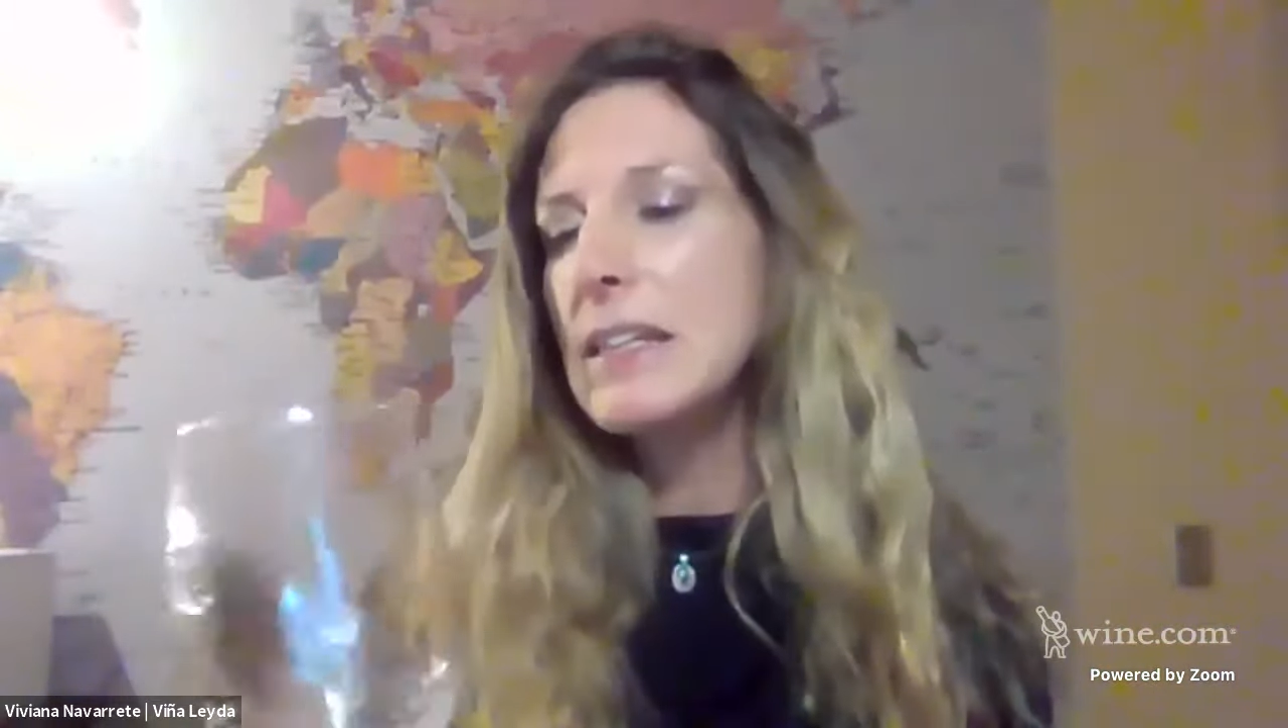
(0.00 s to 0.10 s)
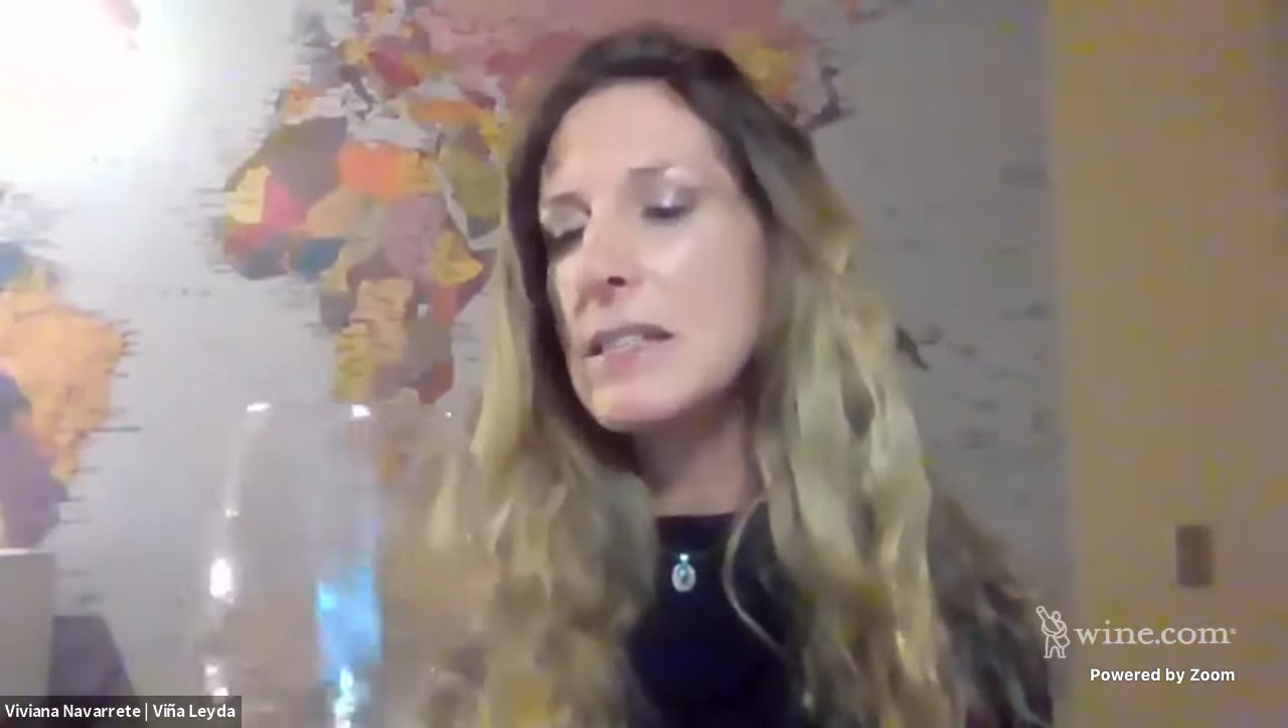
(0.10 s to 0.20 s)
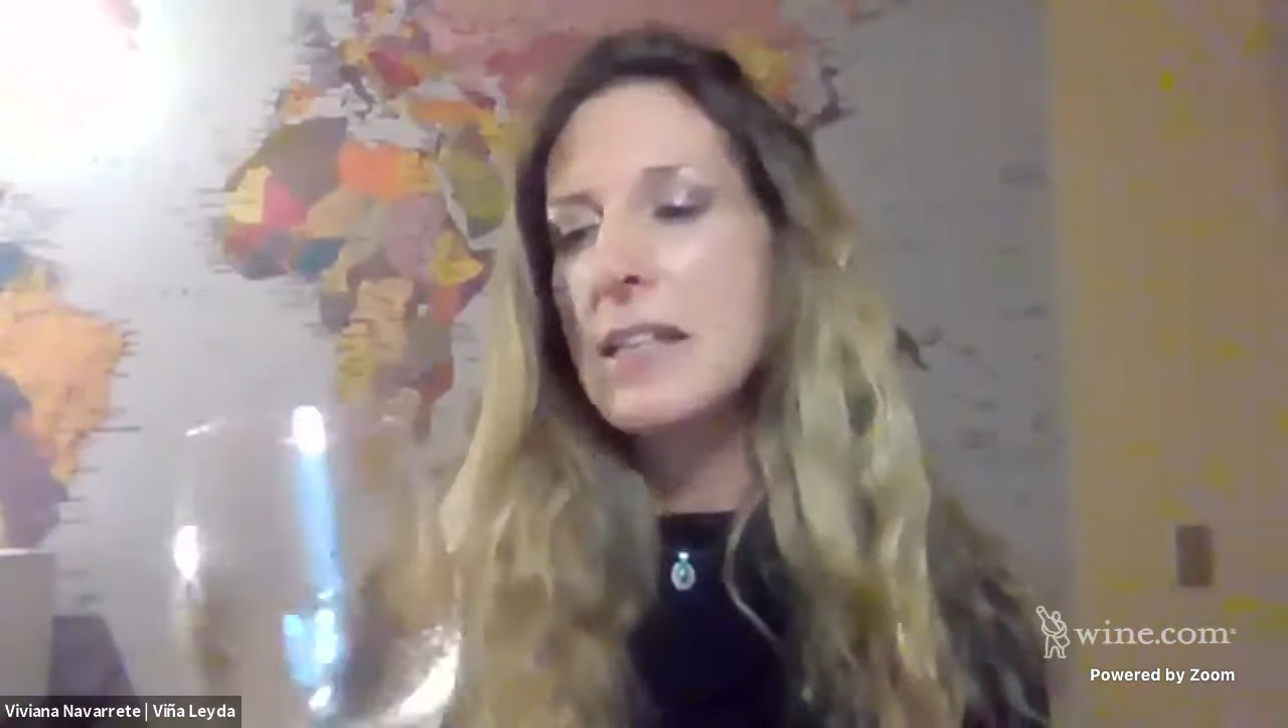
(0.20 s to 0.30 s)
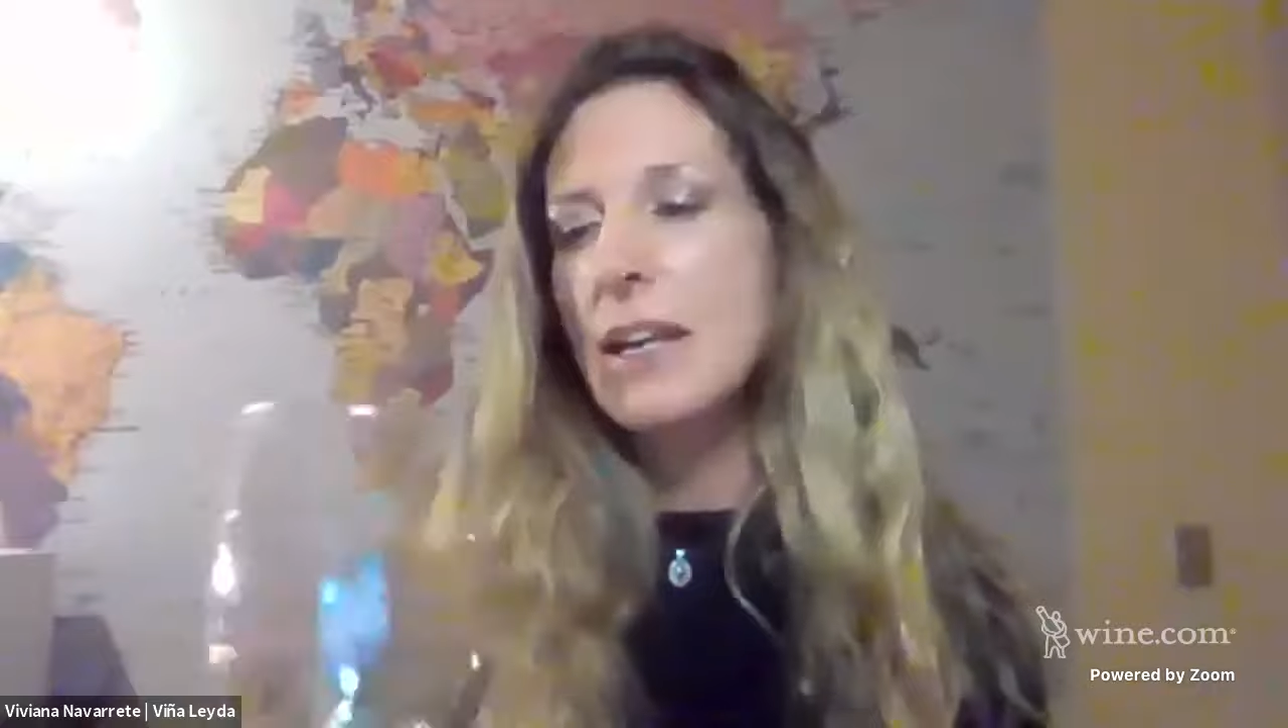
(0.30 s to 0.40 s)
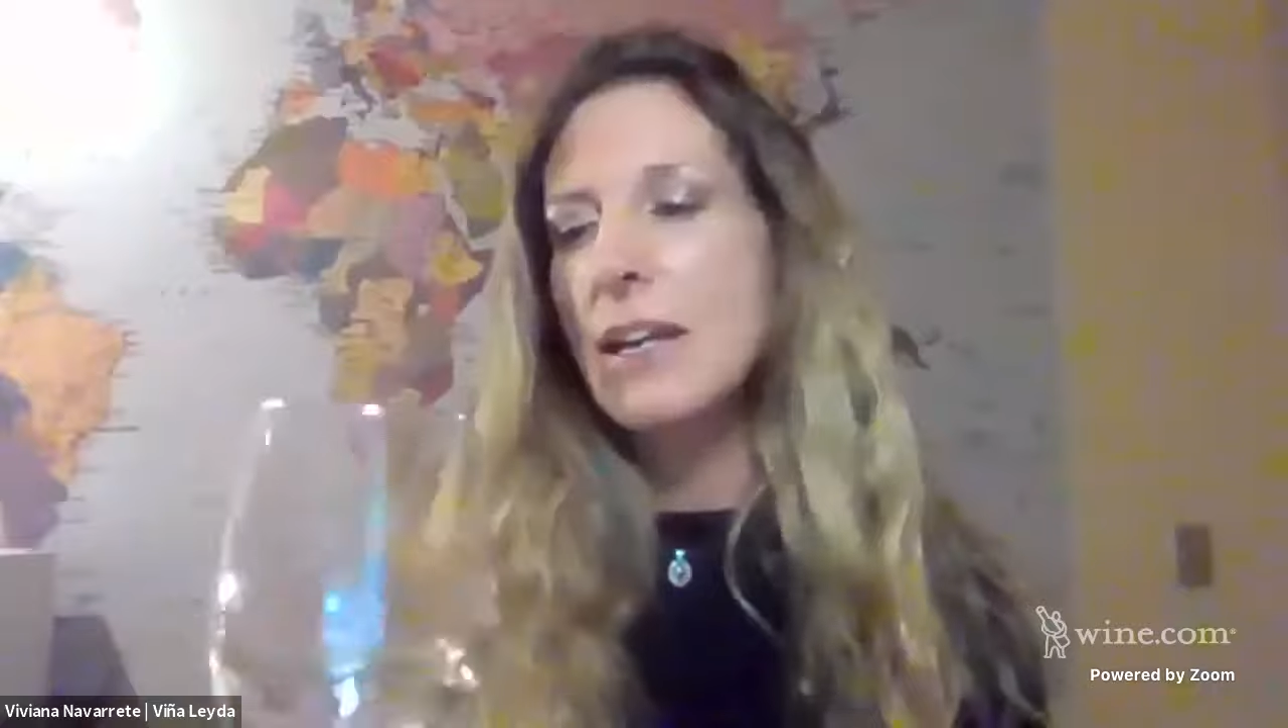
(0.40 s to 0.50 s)
the
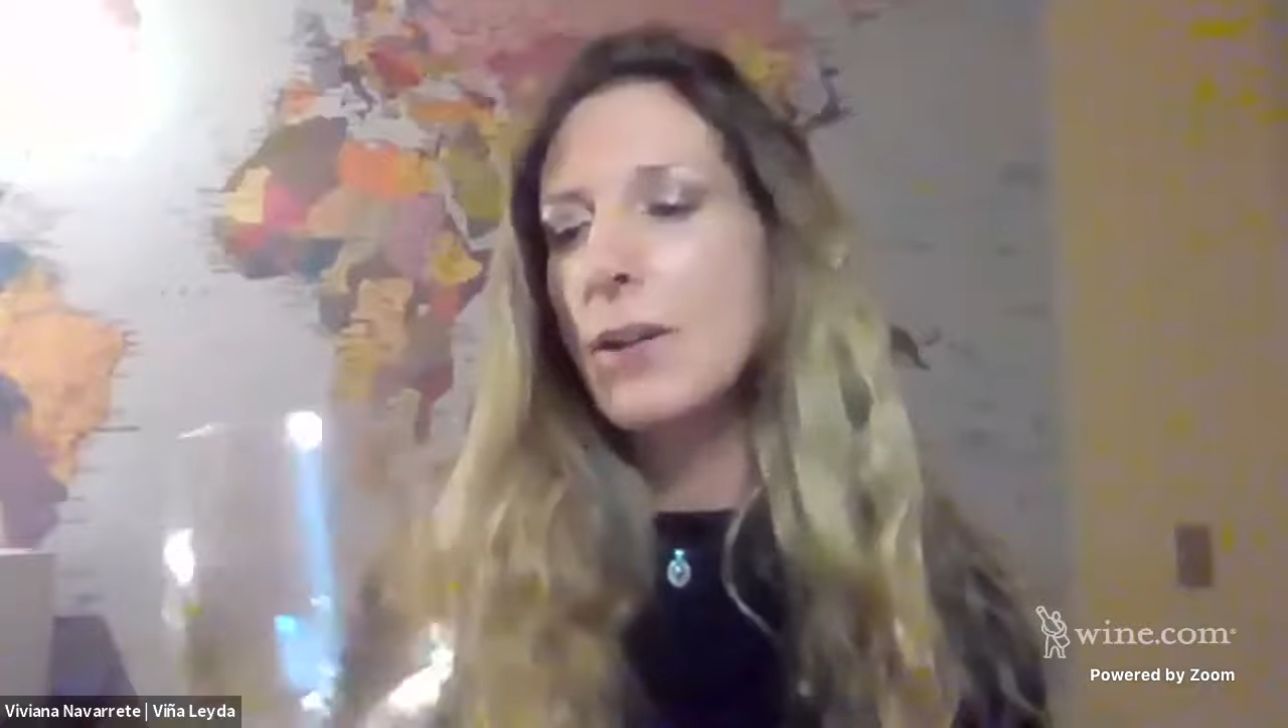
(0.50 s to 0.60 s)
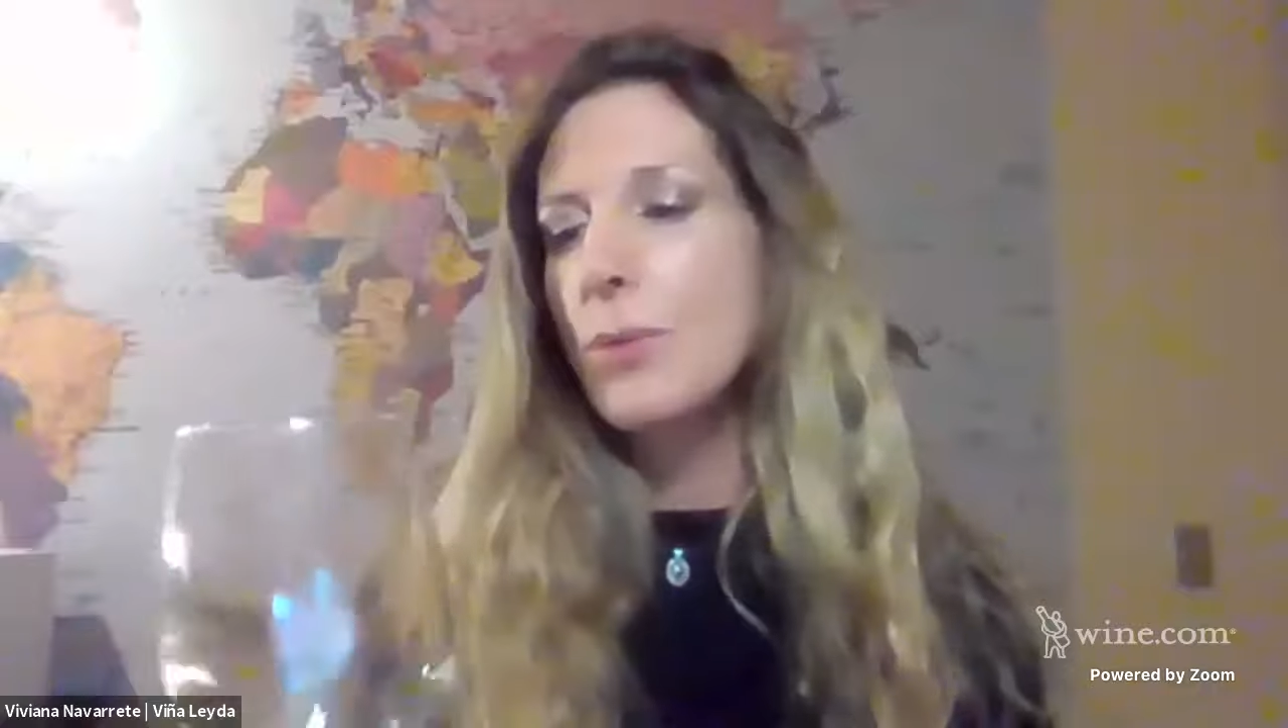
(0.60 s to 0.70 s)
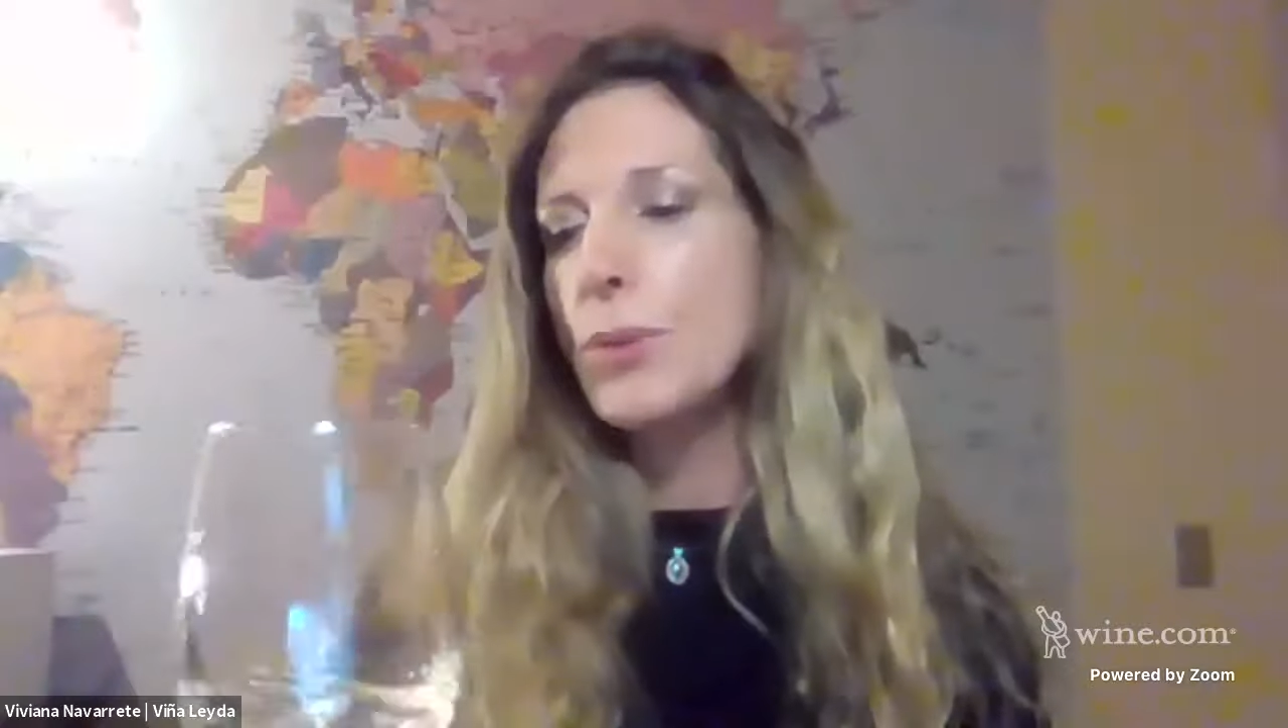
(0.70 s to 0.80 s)
cellar,